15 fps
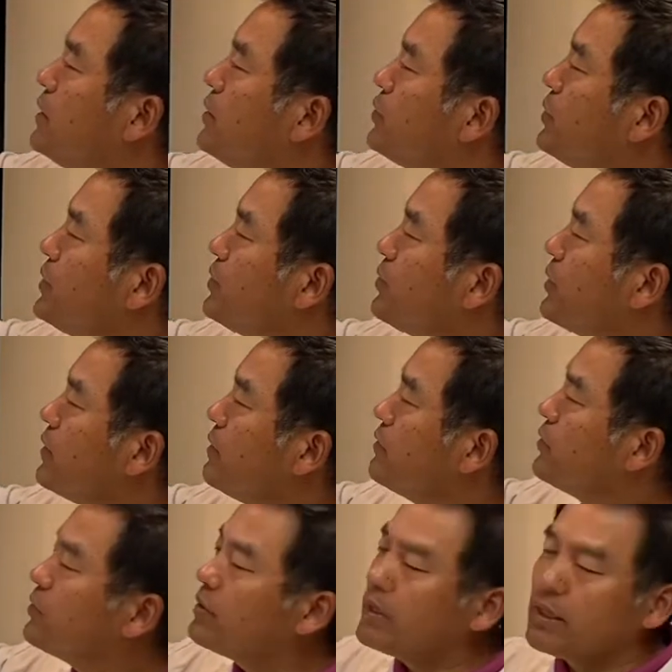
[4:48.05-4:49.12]
Ring 12,
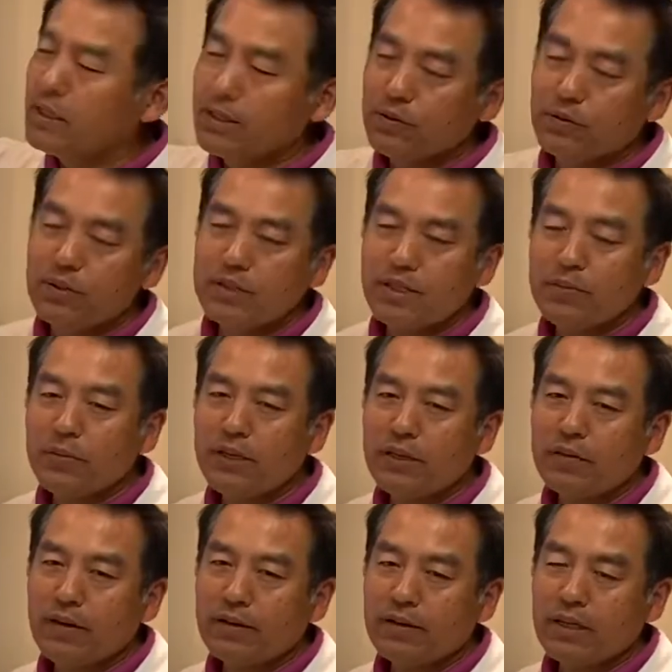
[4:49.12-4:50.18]
usually when somebody who
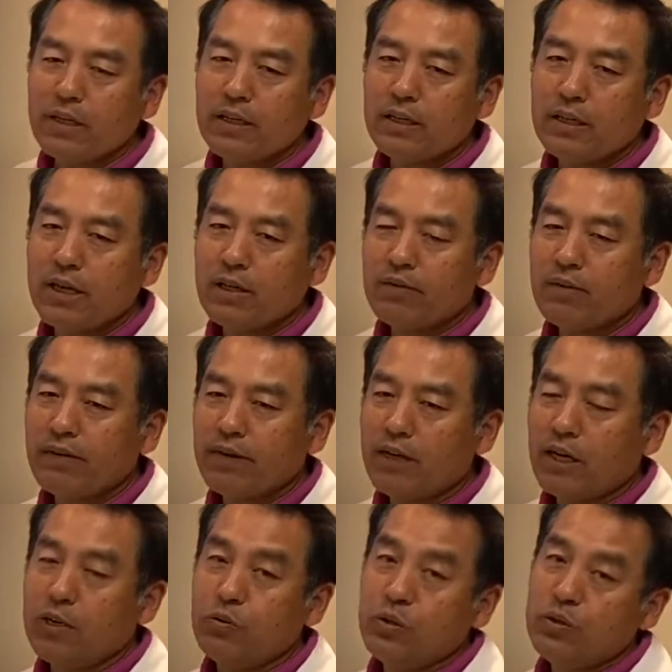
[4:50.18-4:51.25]
has gag reflex
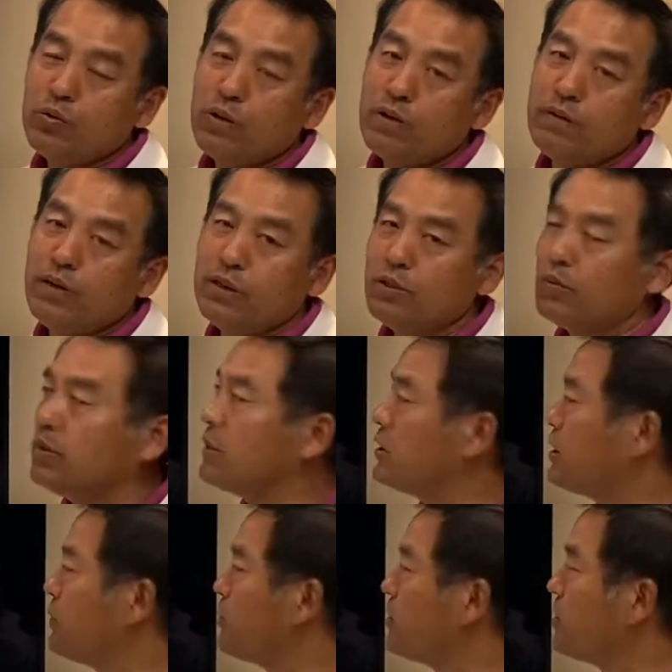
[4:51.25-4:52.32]
at ring 12, I usually
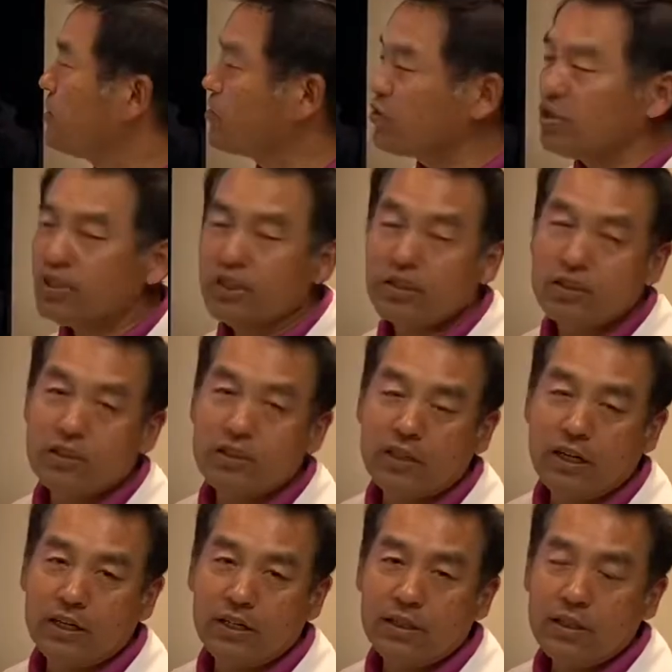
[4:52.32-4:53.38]
deeply insertion until
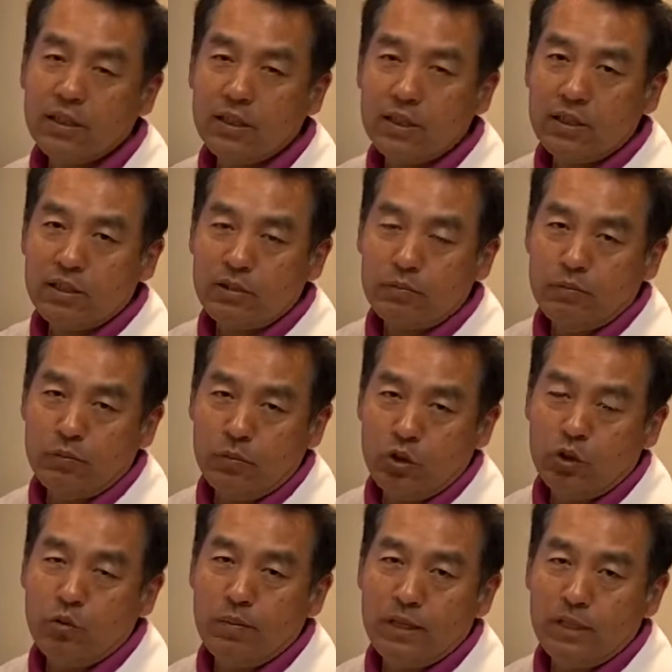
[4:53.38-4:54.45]
I know
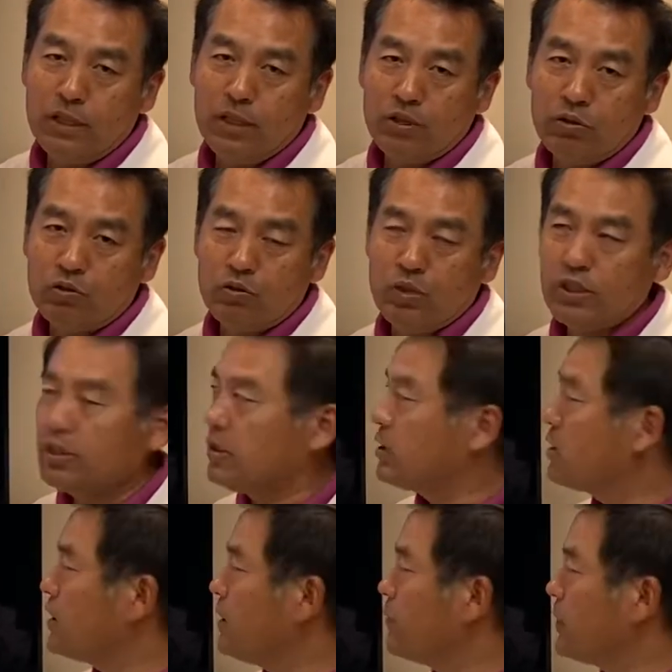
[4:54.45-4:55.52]
my needles reach the
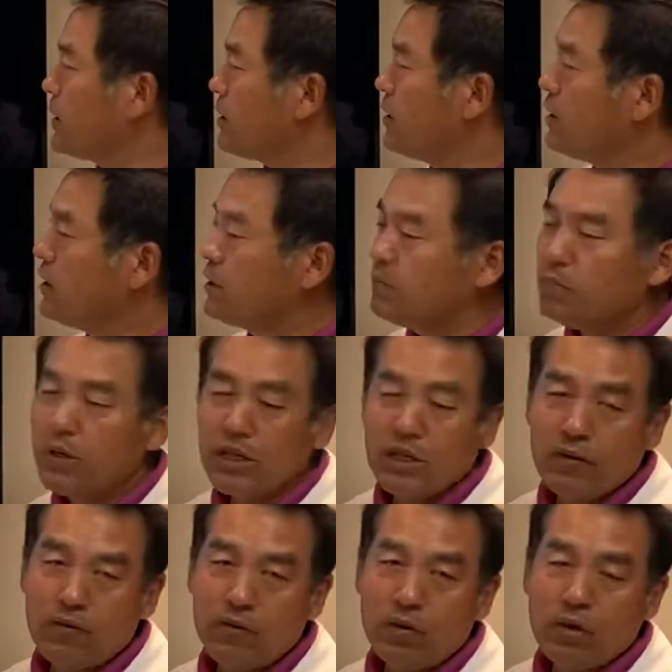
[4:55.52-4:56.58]
stomach. But
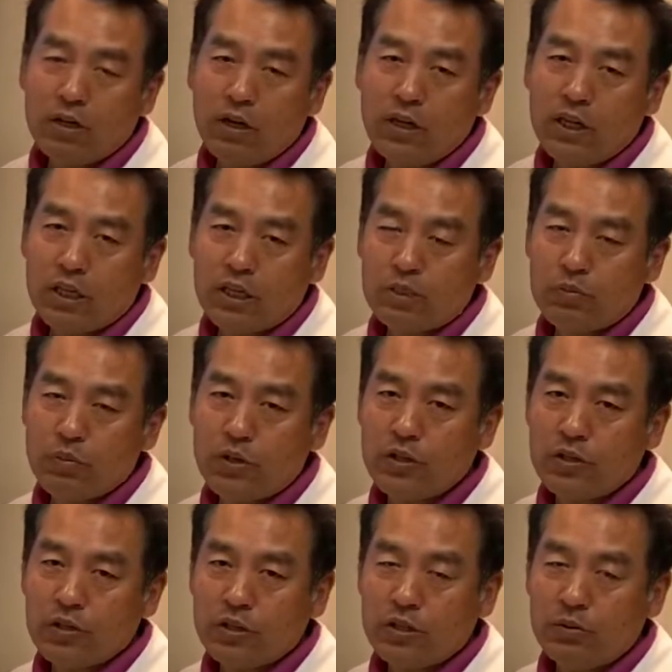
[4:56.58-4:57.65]
if you are not
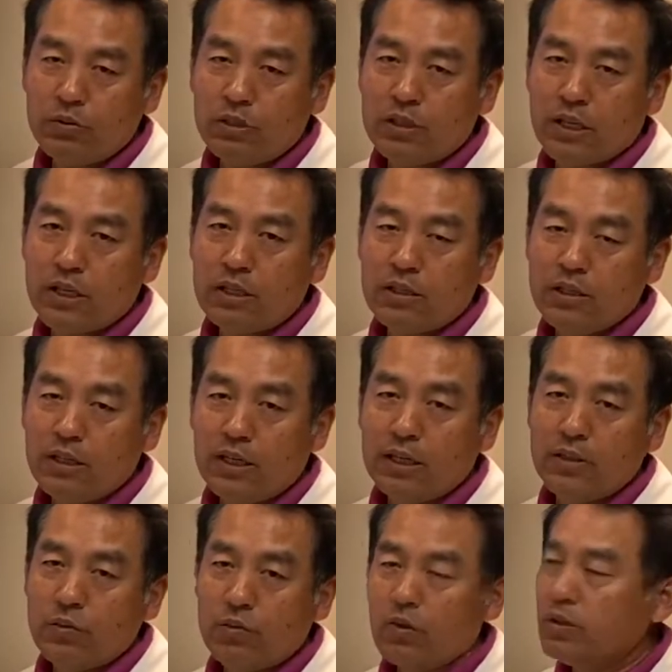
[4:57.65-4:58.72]
experienced with that, I
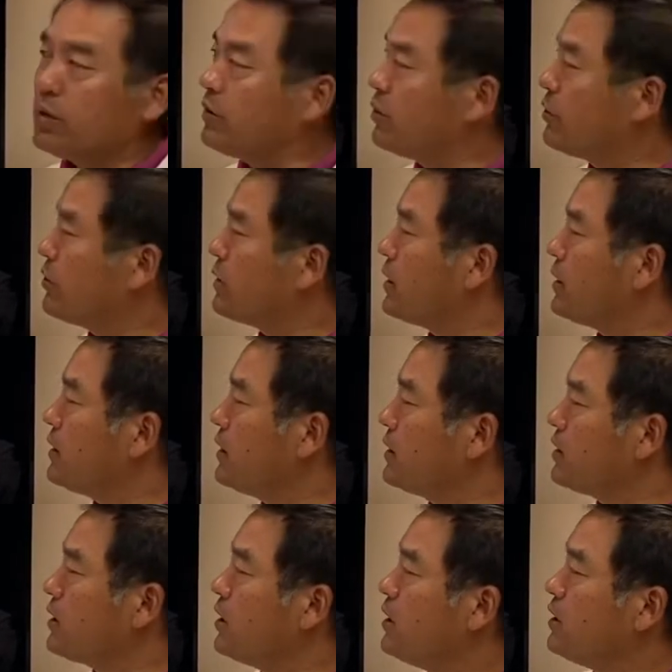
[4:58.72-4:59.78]
don't want you to do that
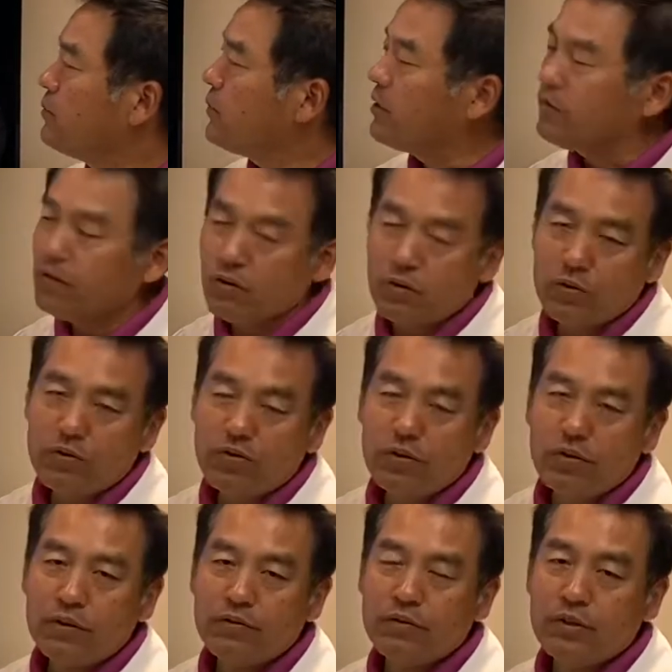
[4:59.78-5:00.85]
yet. But for
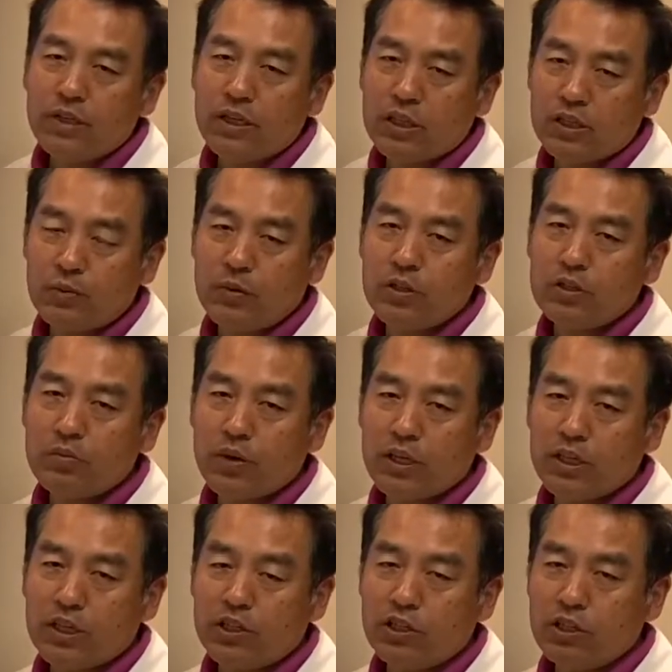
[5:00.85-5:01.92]
for experienced
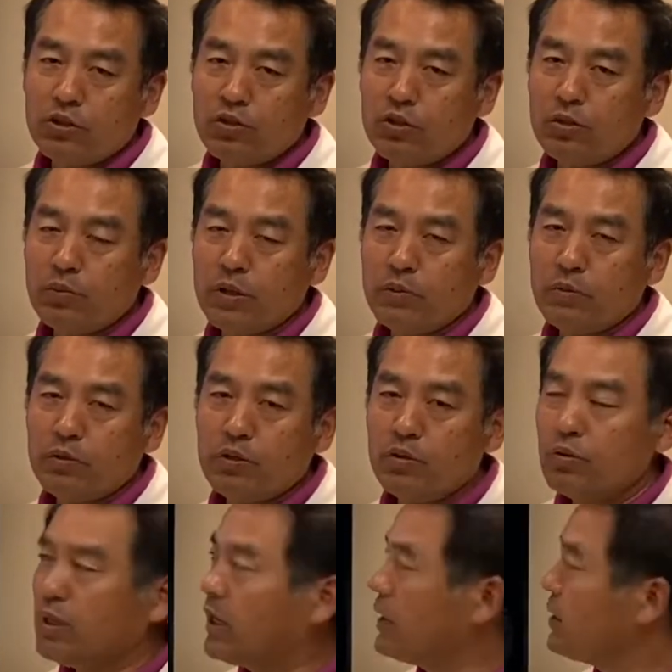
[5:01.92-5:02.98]
practitioner, you should be able to do
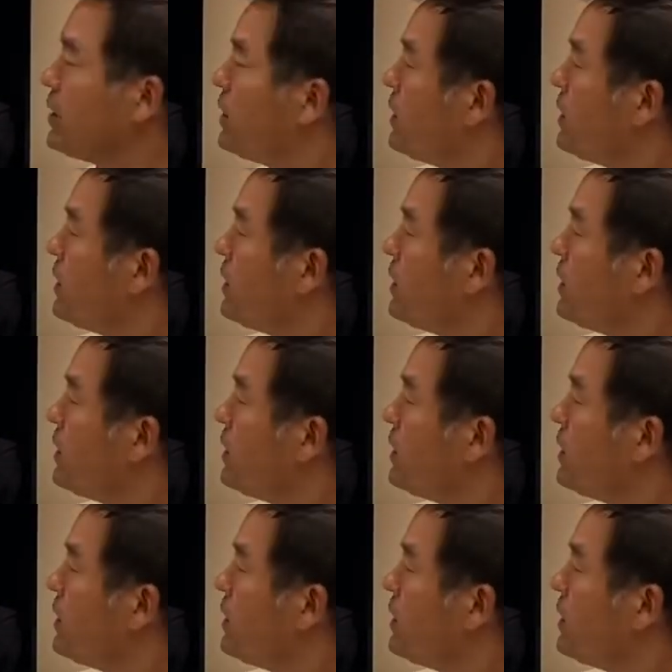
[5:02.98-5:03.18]
that.